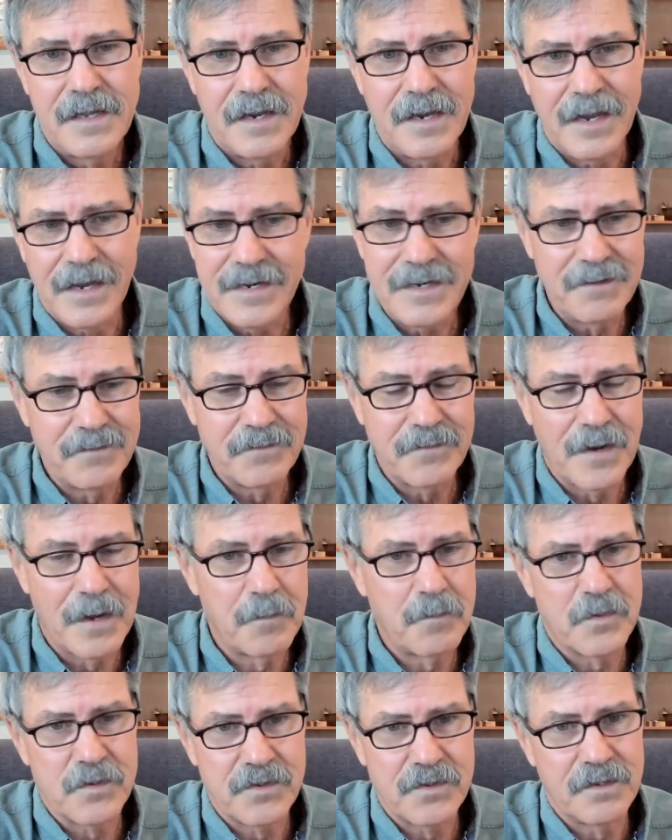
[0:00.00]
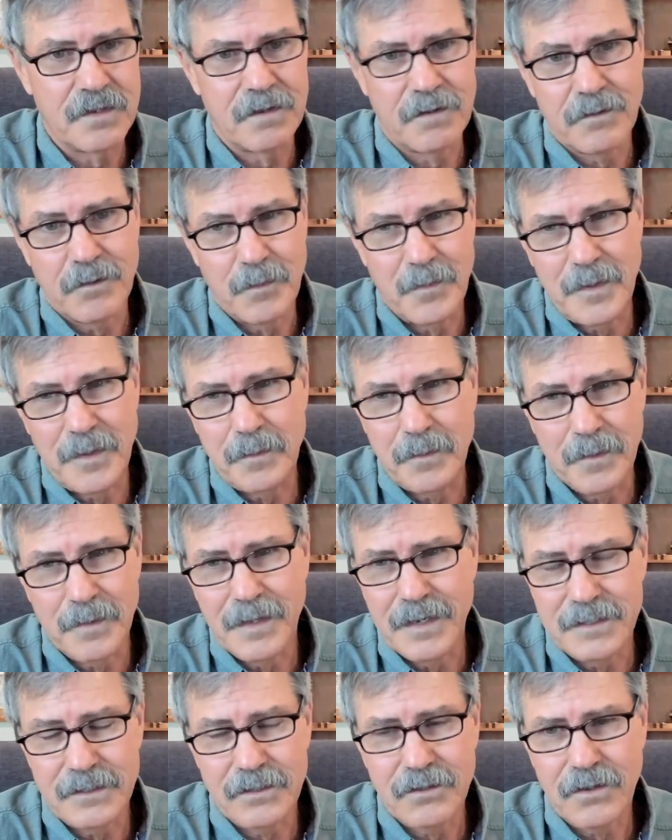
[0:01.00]
95% of the people
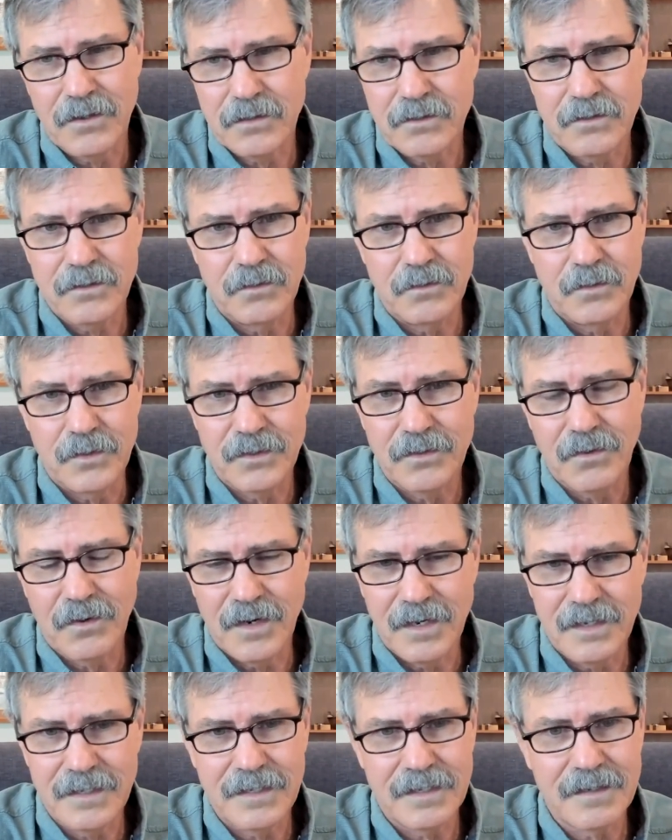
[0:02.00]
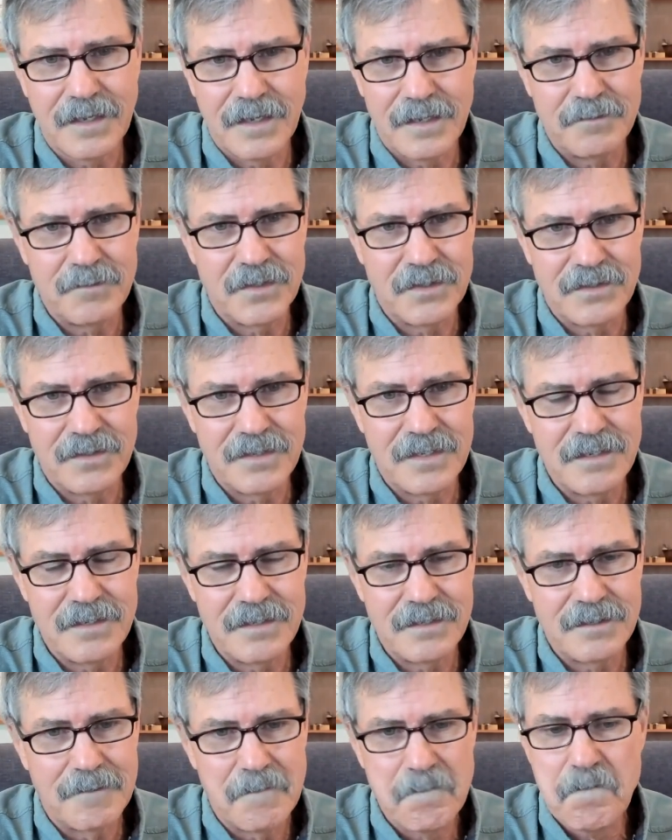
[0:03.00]
I talk to with chronic Lyme
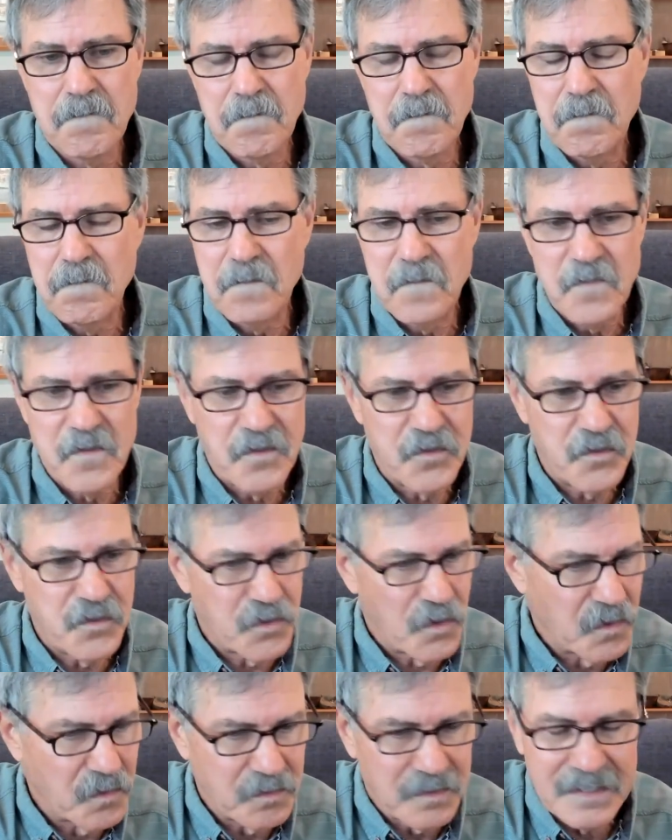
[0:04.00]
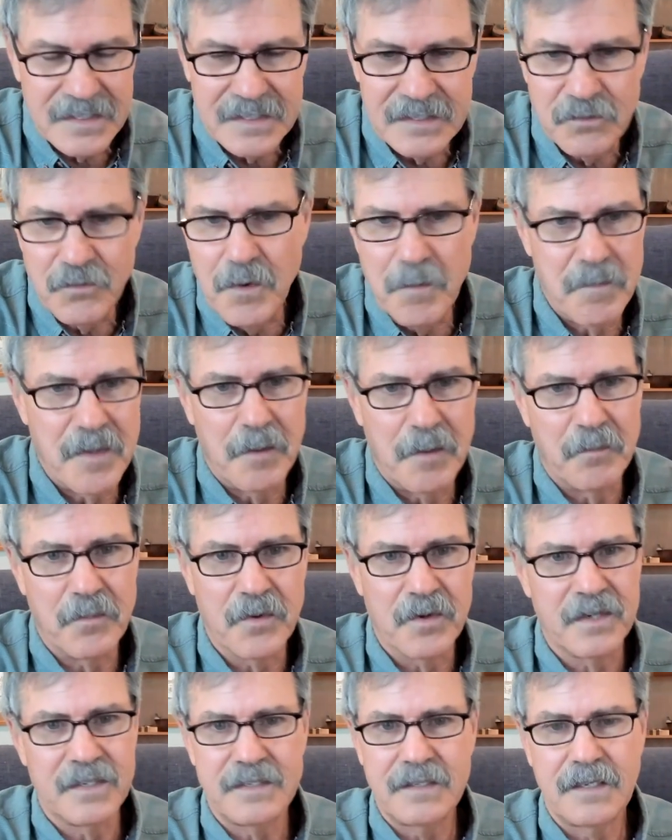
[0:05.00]
disease don't
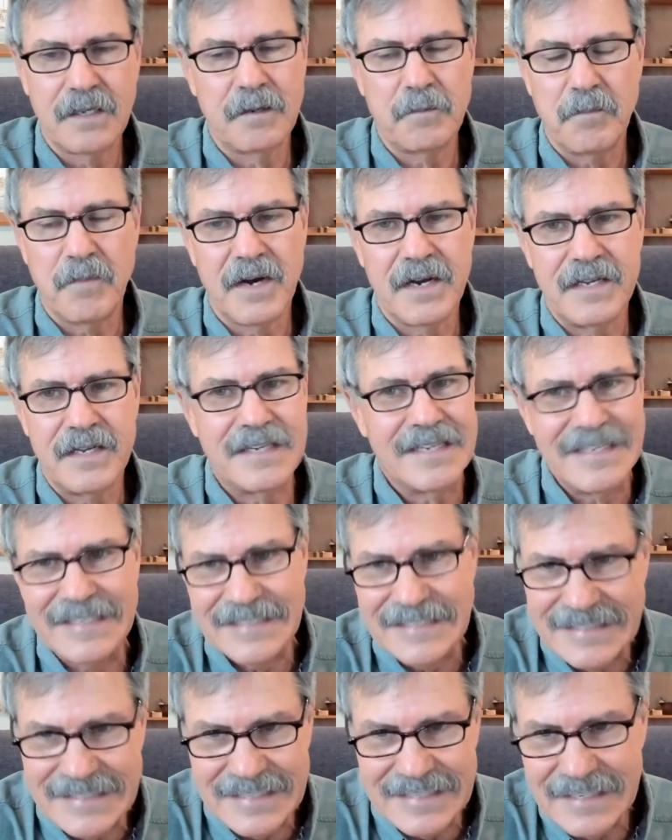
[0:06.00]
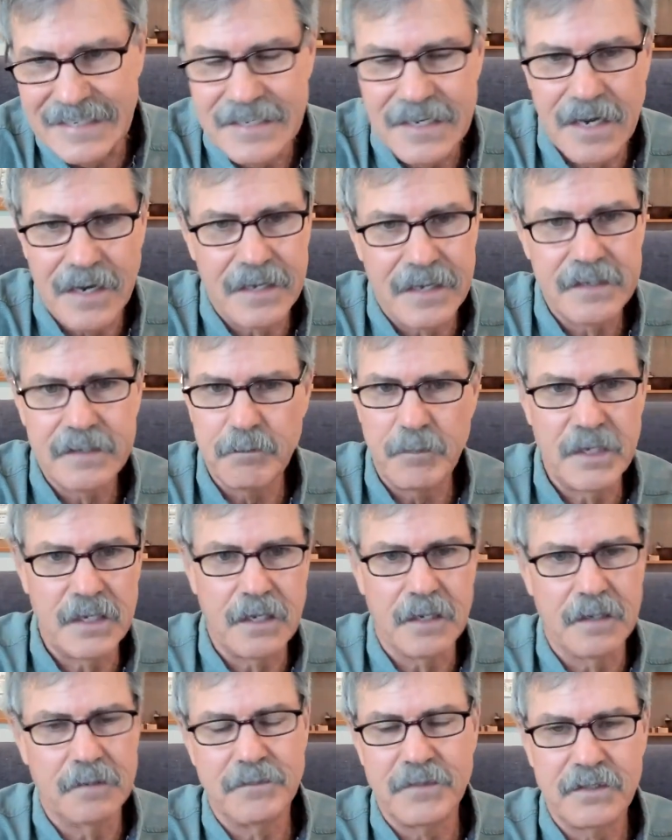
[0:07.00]
remember a tick bite and did not
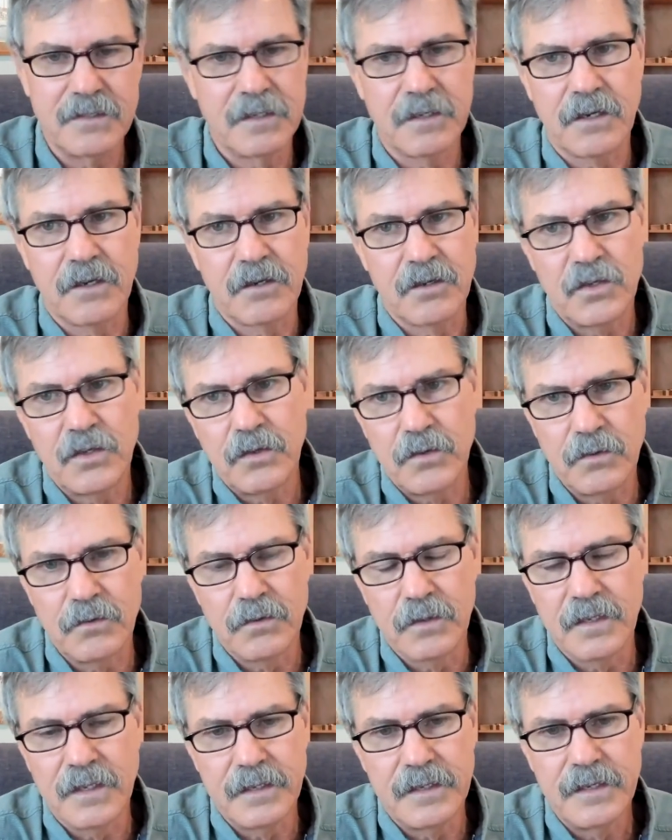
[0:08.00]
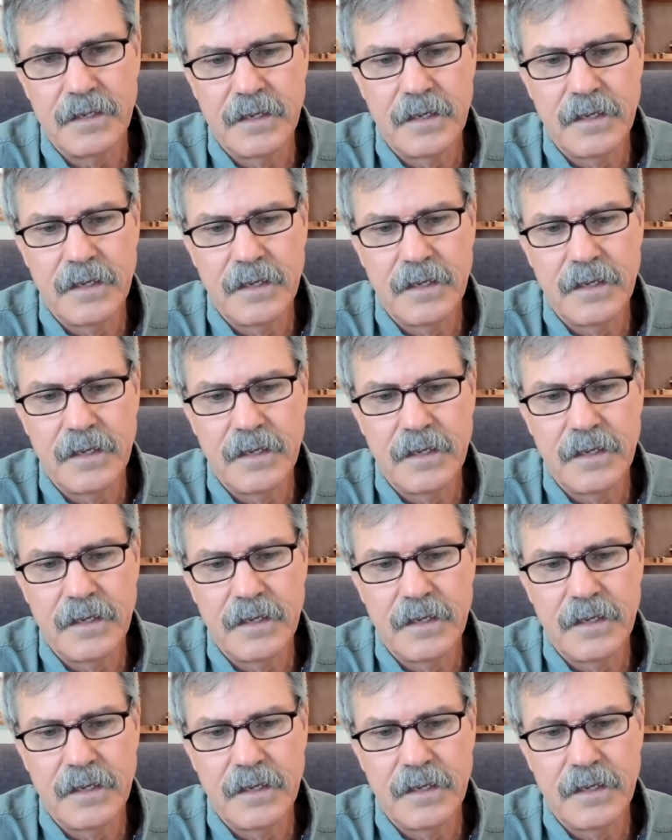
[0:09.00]
become sick acutely.